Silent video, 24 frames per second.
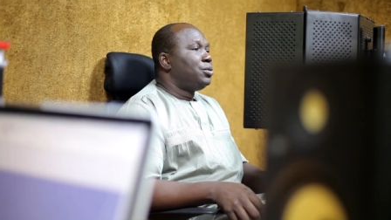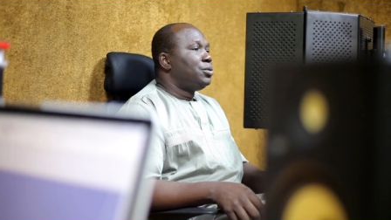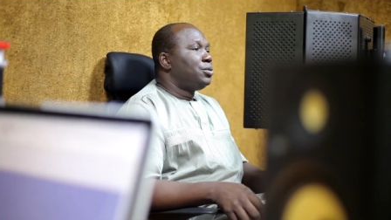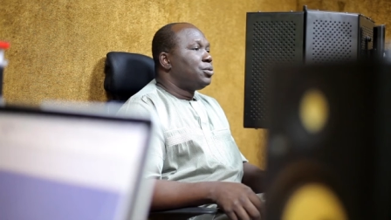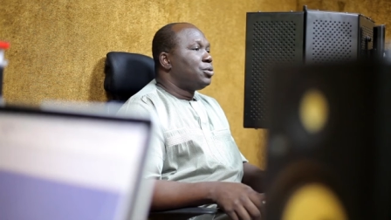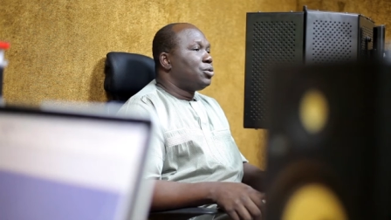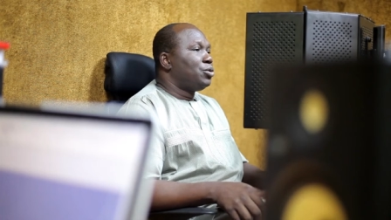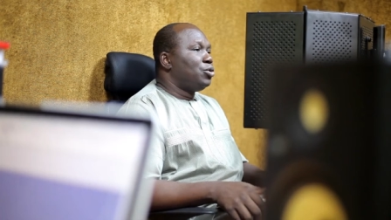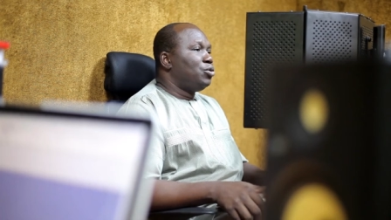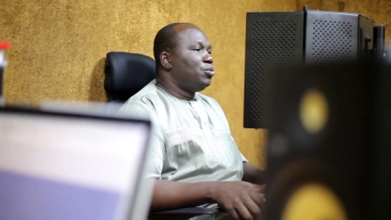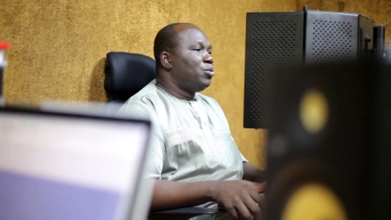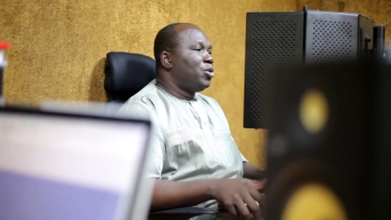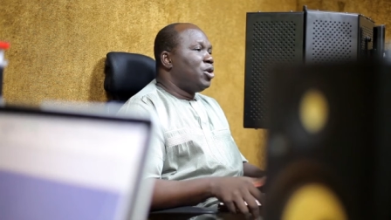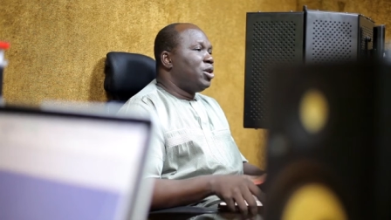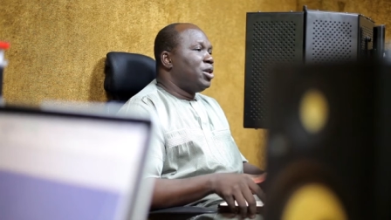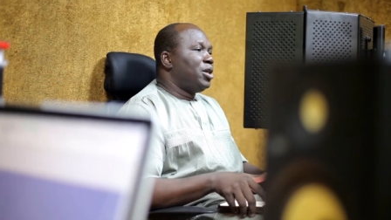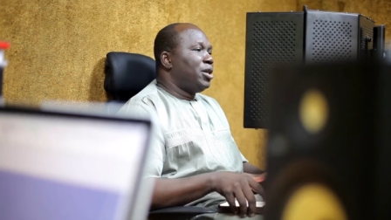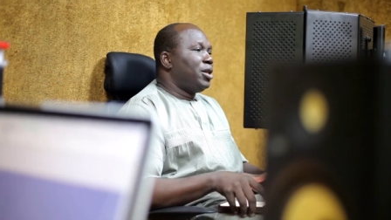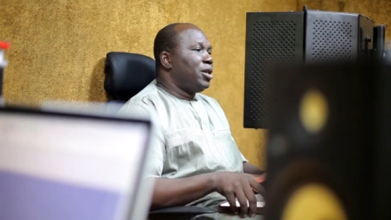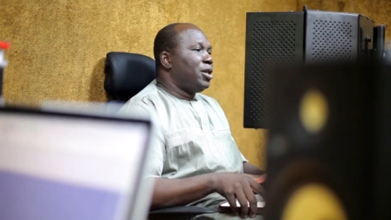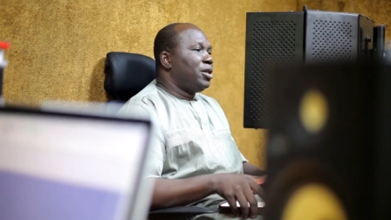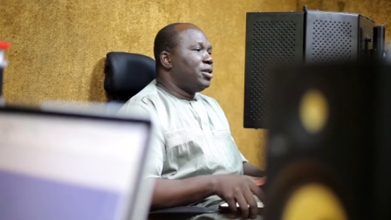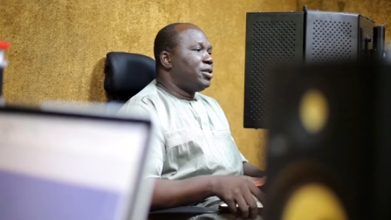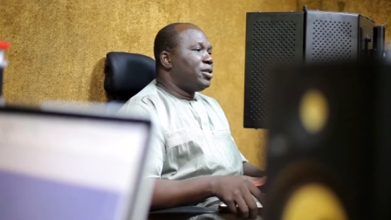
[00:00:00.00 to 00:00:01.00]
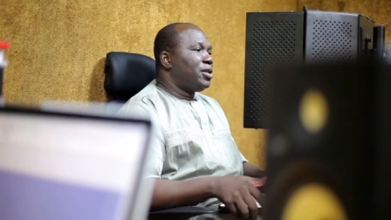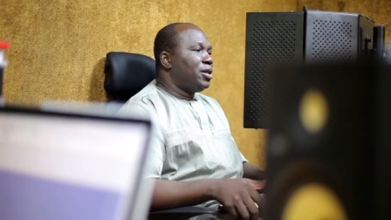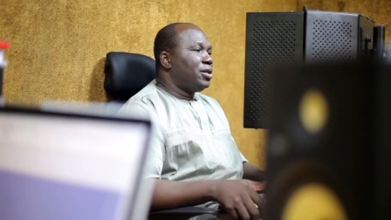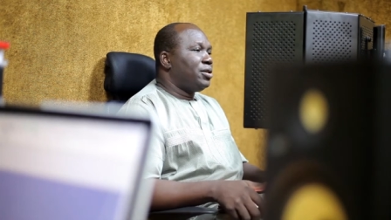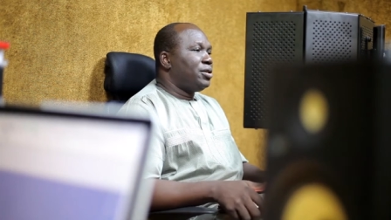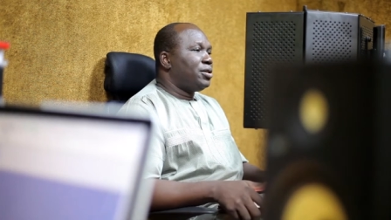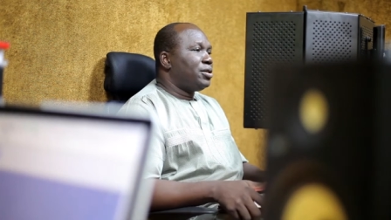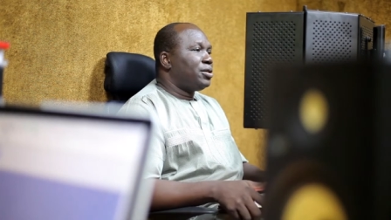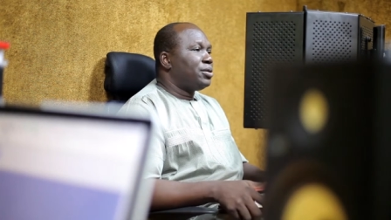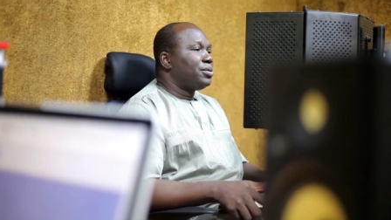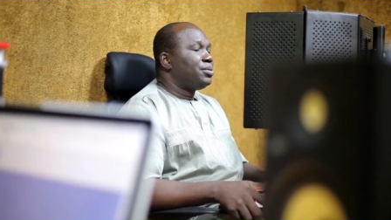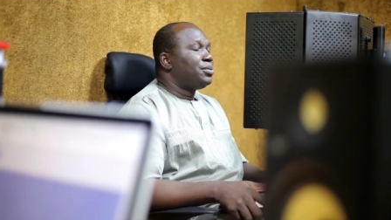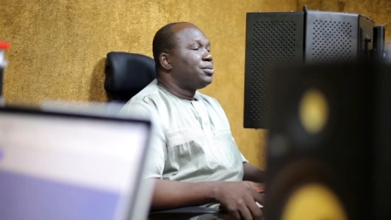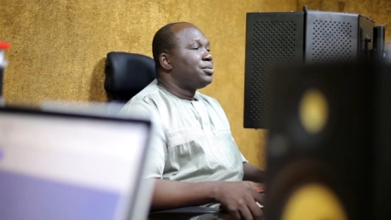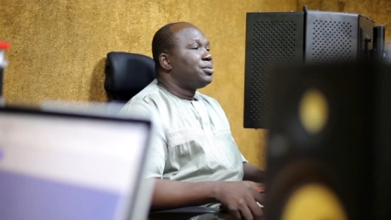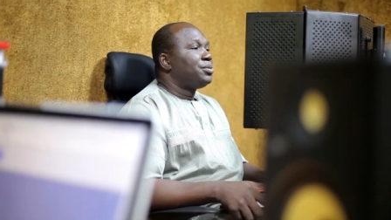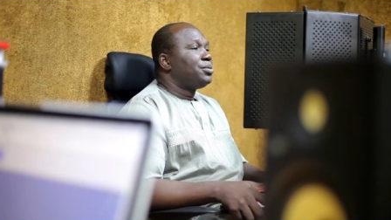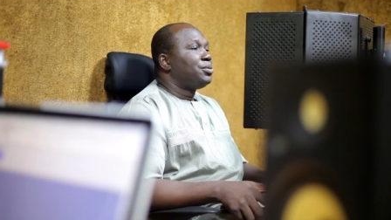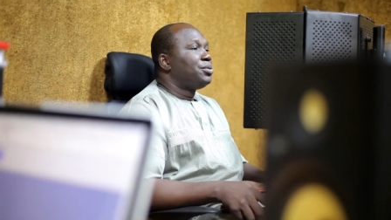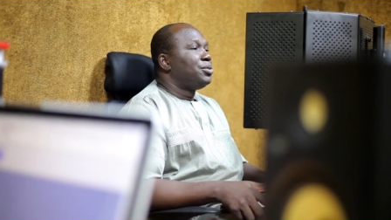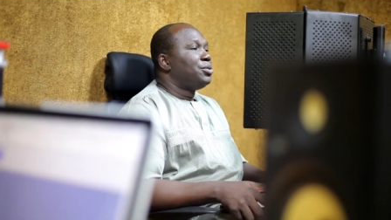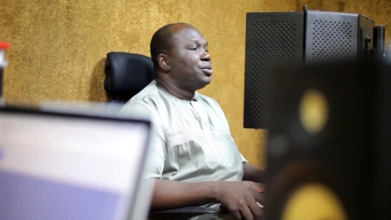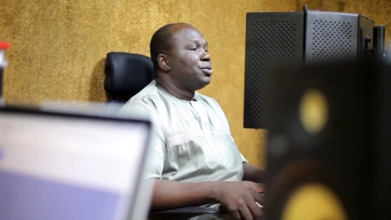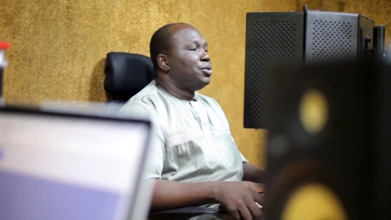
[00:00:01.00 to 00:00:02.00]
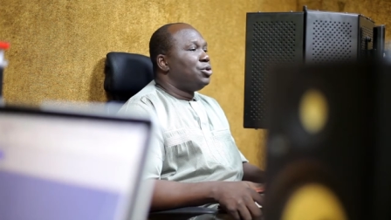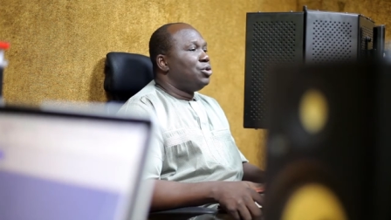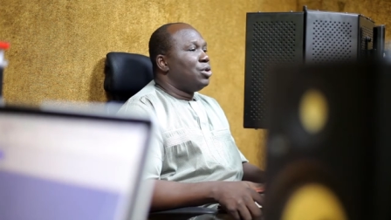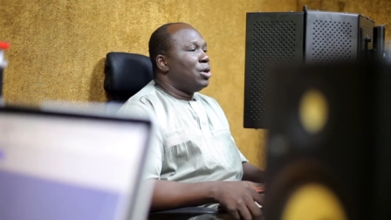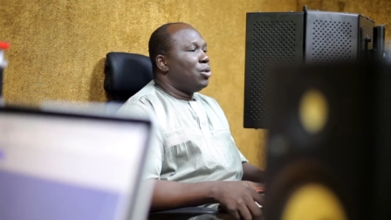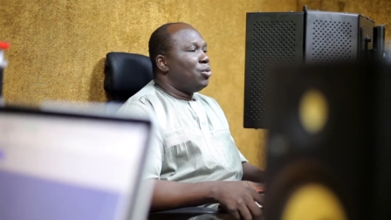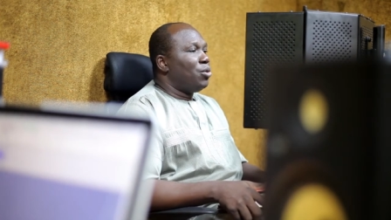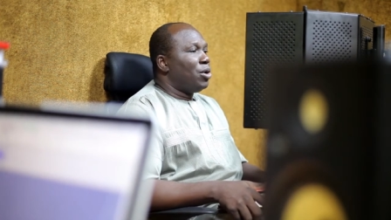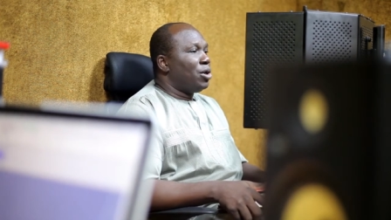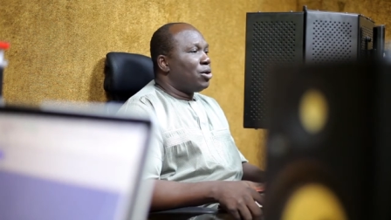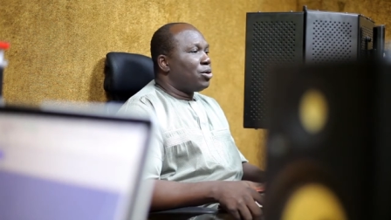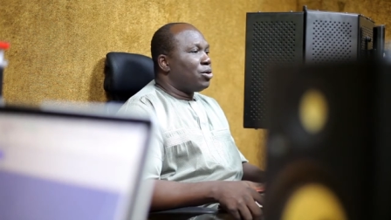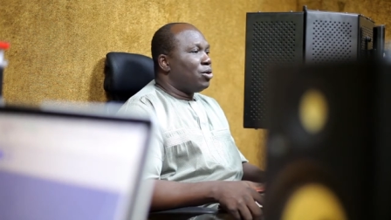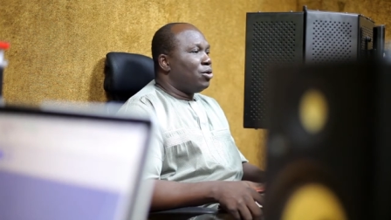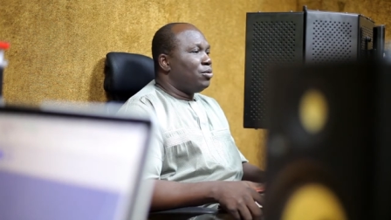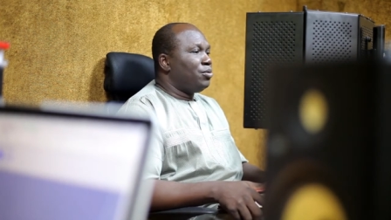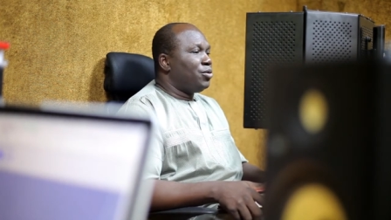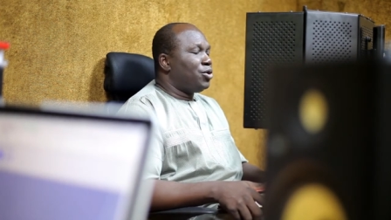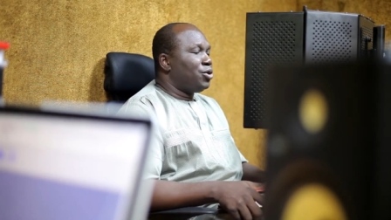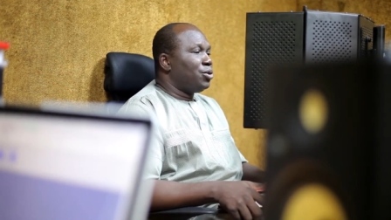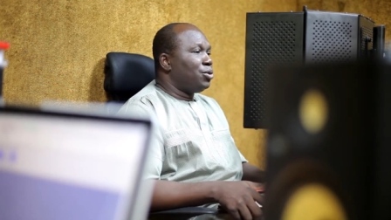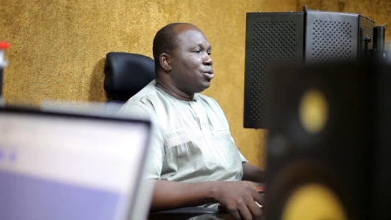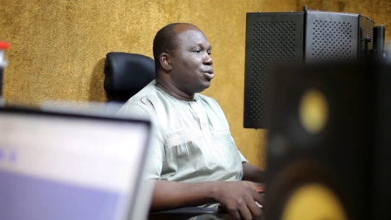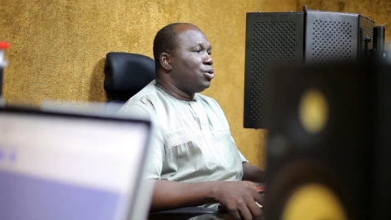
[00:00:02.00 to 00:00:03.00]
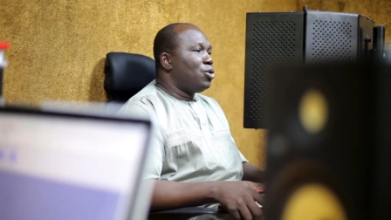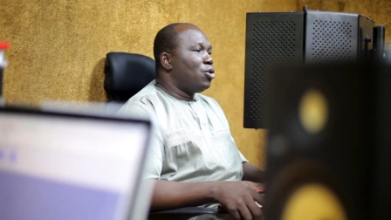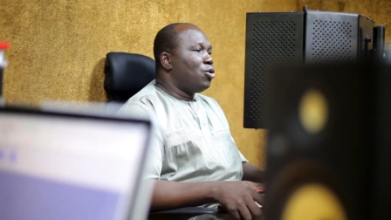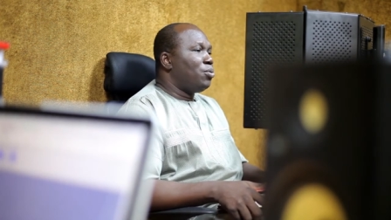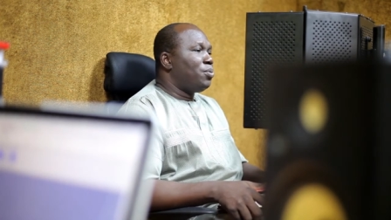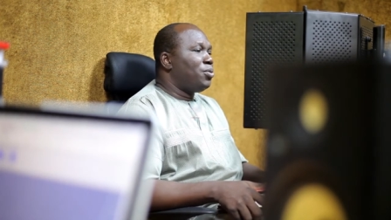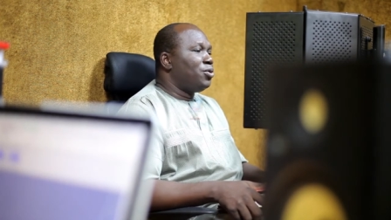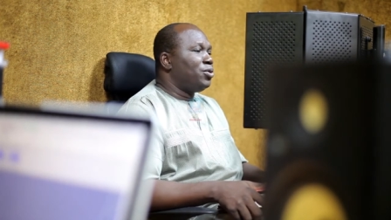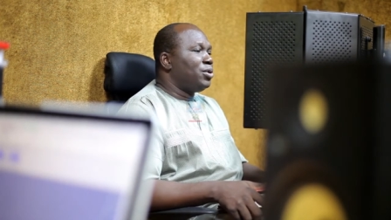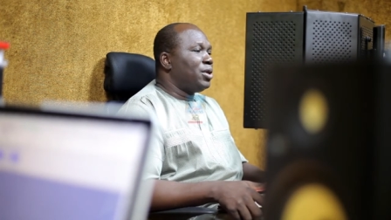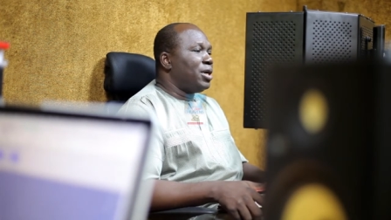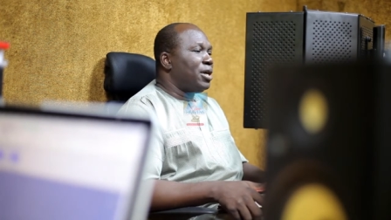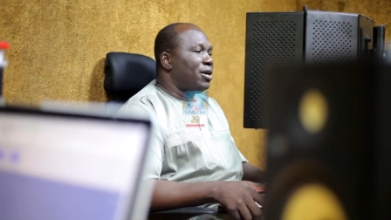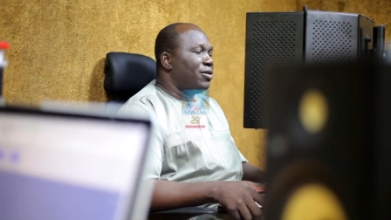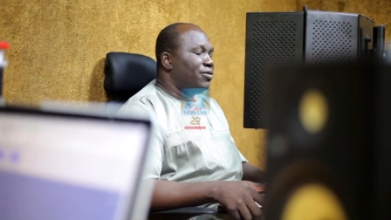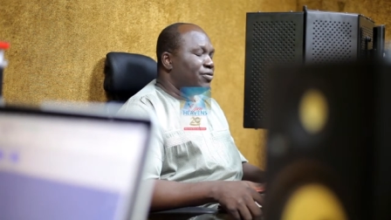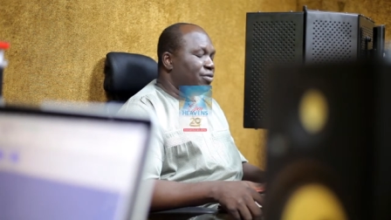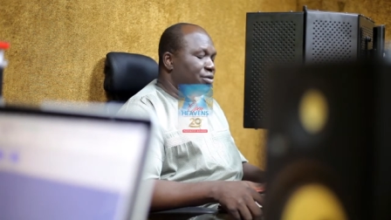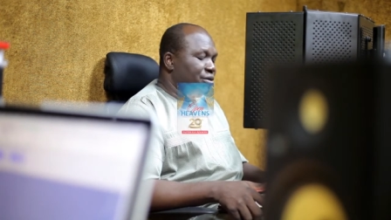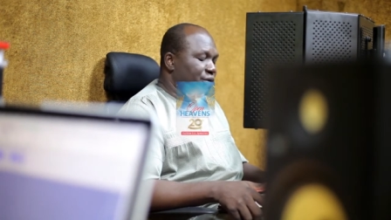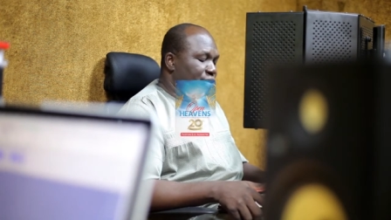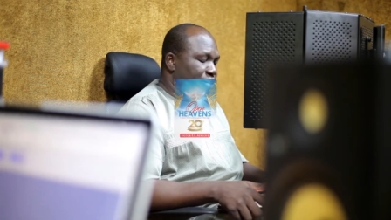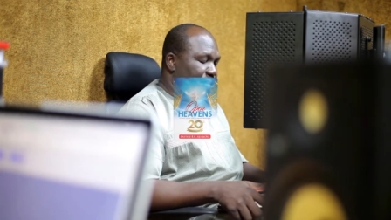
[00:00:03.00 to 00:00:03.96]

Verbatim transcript: Good morning, listeners. You are welcome to Open Heavens